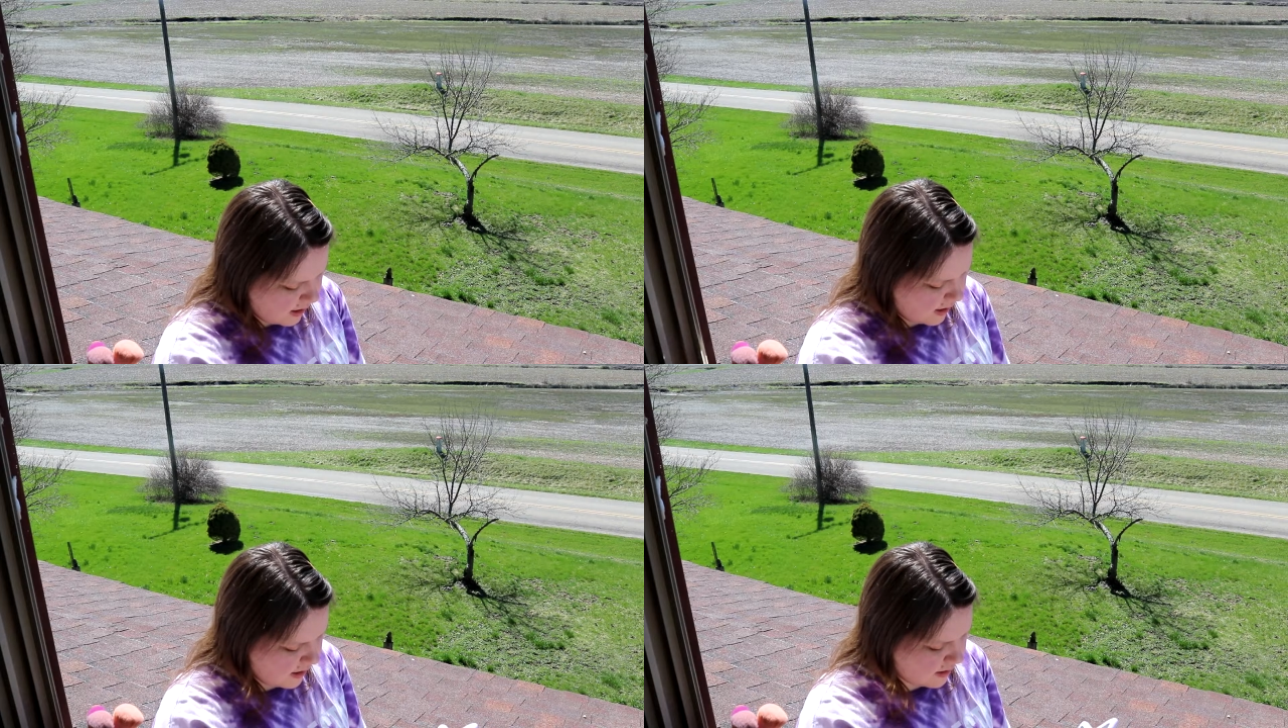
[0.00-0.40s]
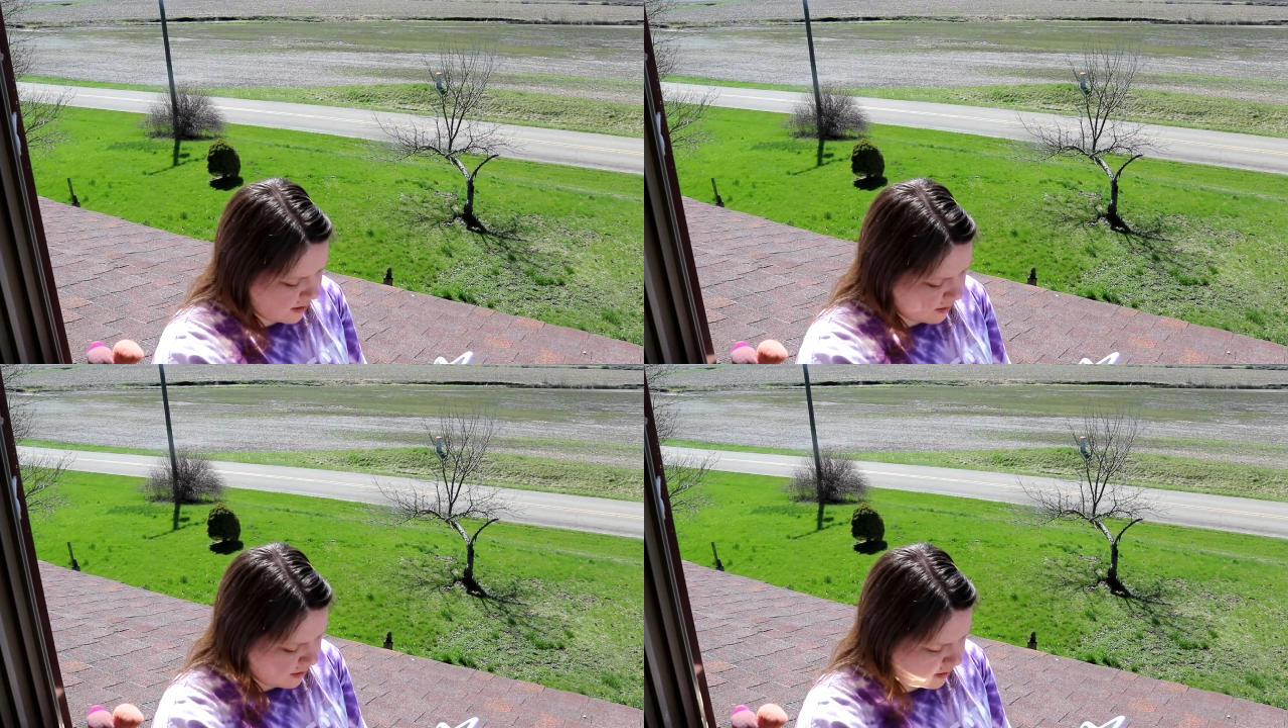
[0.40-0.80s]

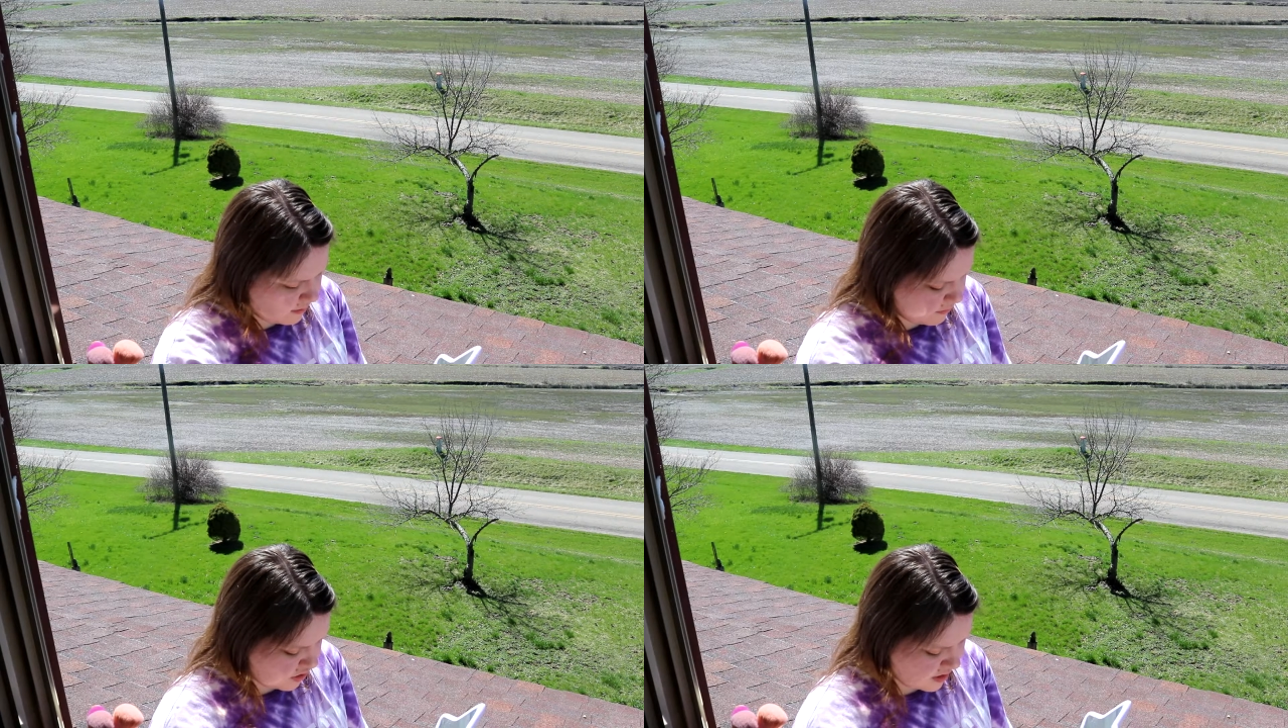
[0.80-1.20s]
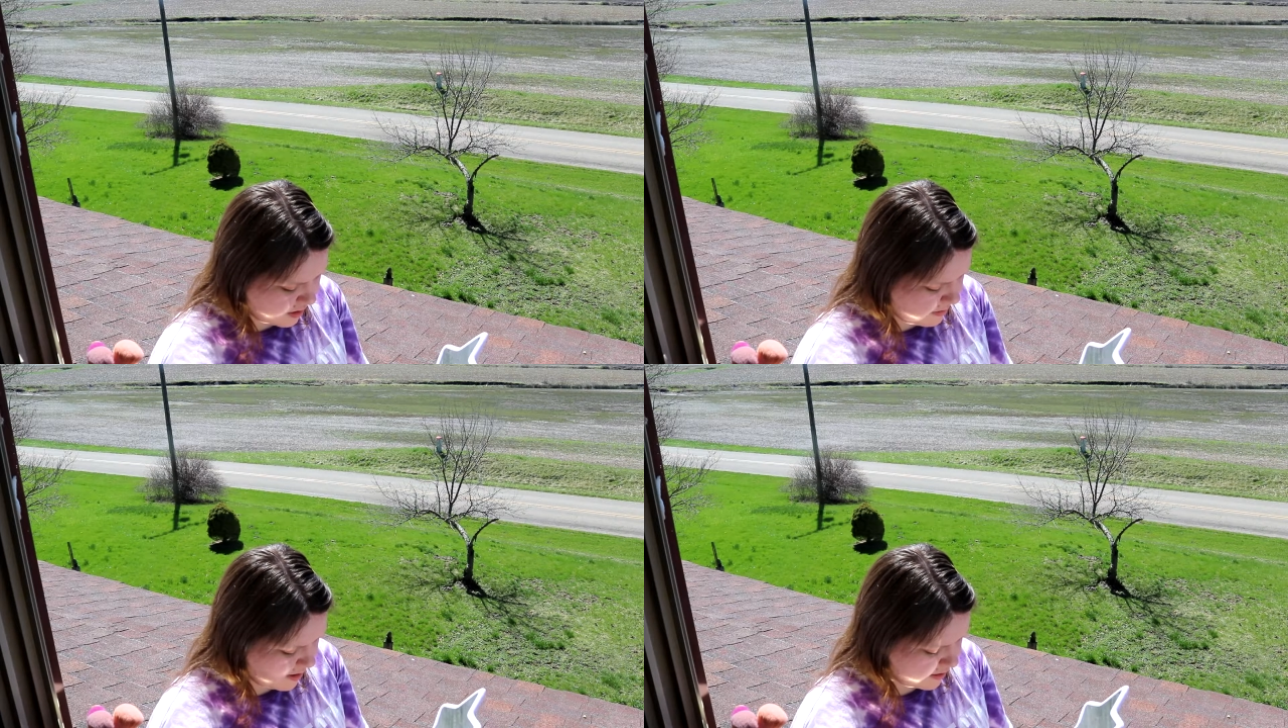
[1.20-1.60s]
and I'm just
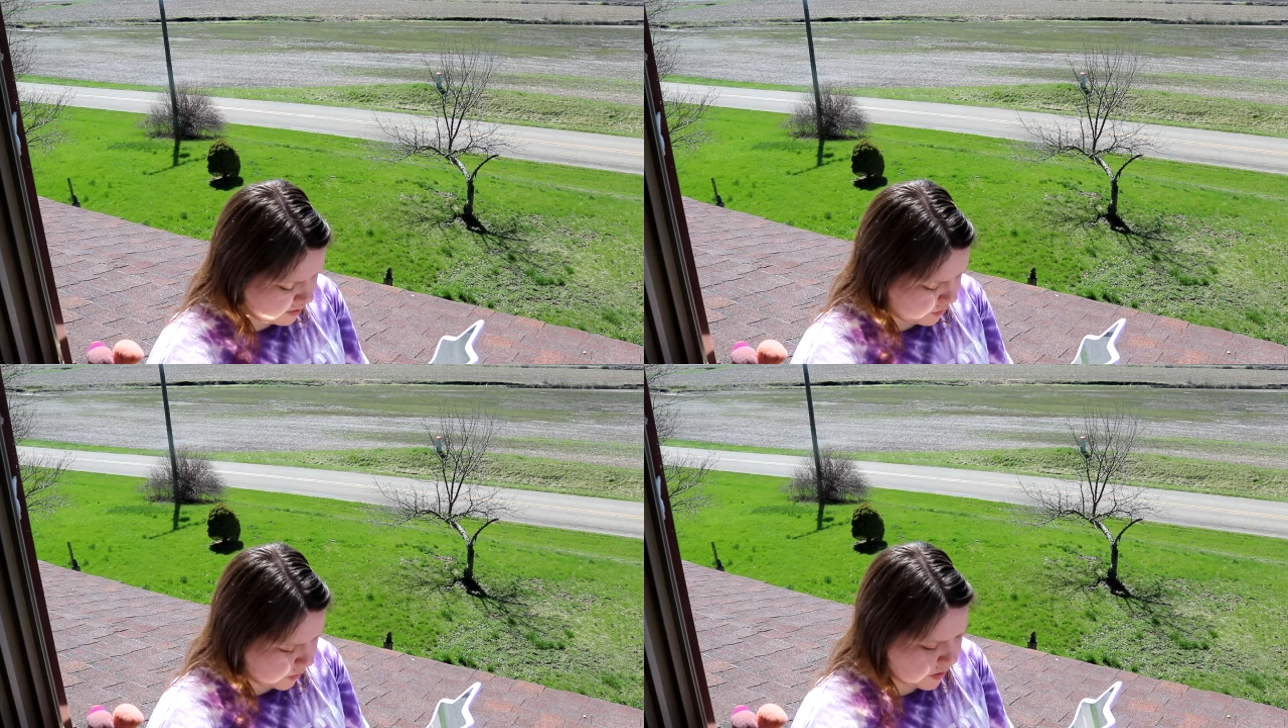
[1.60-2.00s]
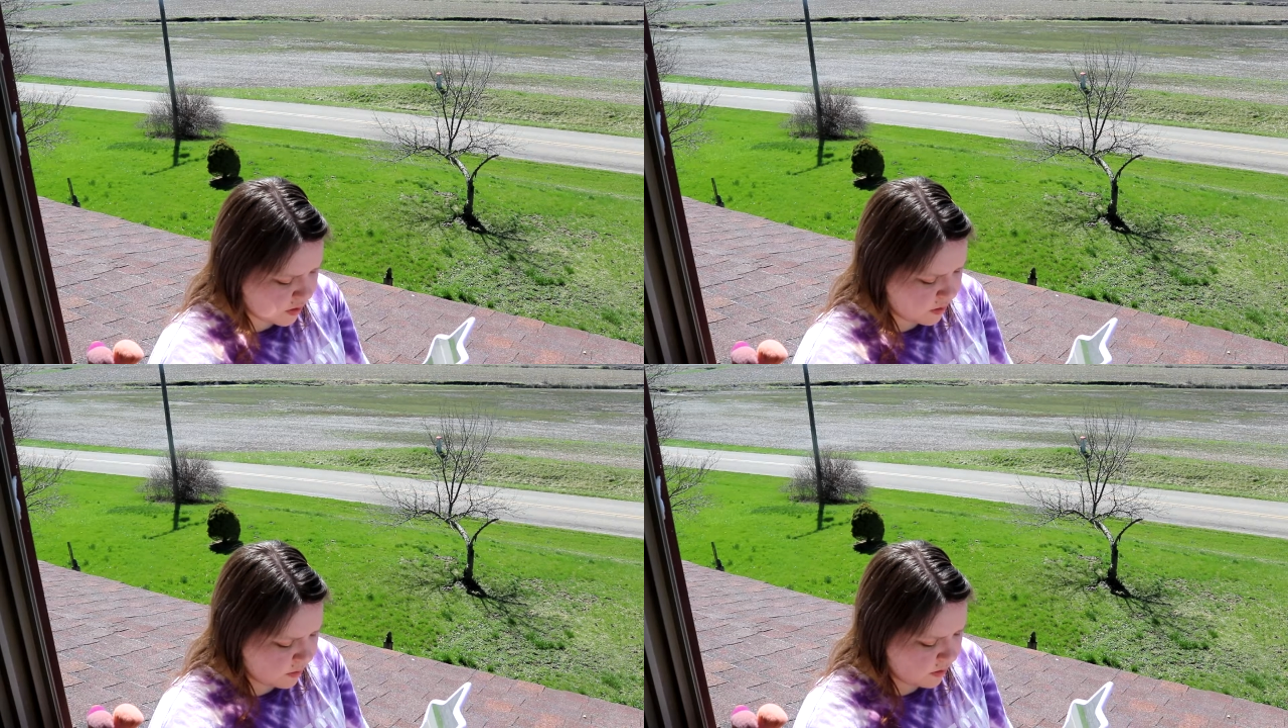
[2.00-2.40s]
going to make this a
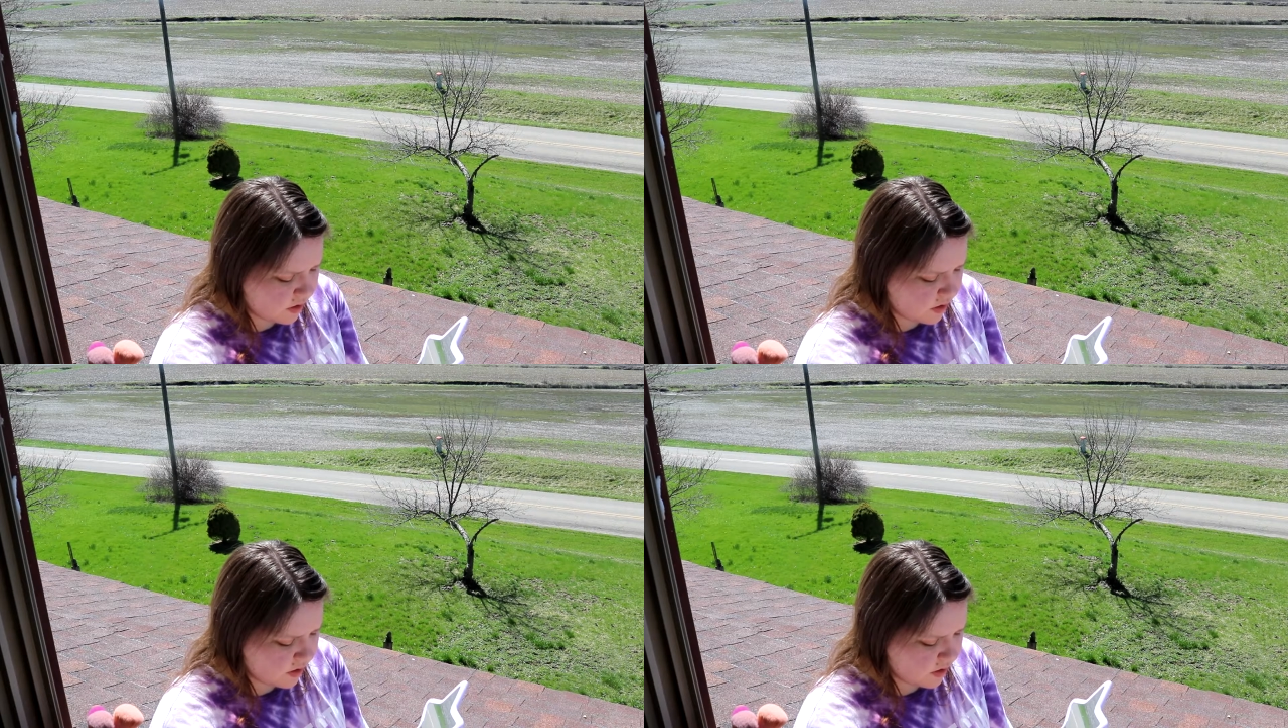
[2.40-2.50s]
one-toned